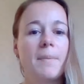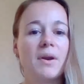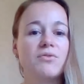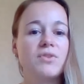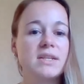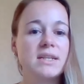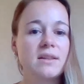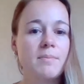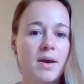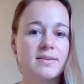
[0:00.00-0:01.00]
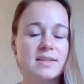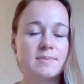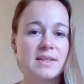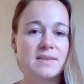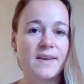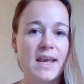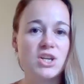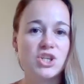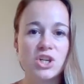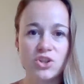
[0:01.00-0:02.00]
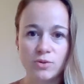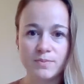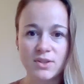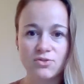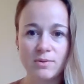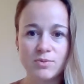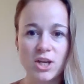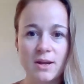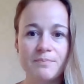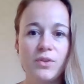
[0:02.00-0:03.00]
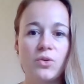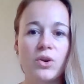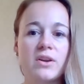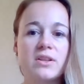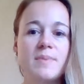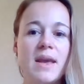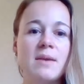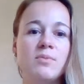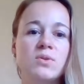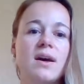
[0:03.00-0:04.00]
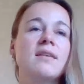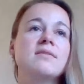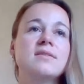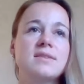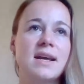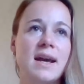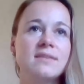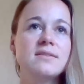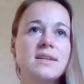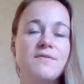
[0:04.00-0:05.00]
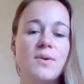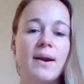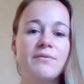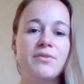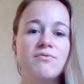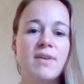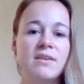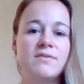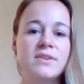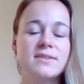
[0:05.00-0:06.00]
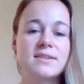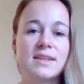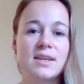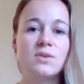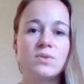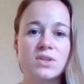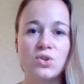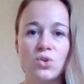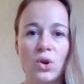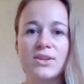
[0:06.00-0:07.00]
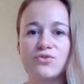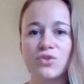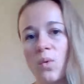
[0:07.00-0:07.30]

by reading the person specification and the job description, you're going to be able to understand if you have the relevant skills and knowledge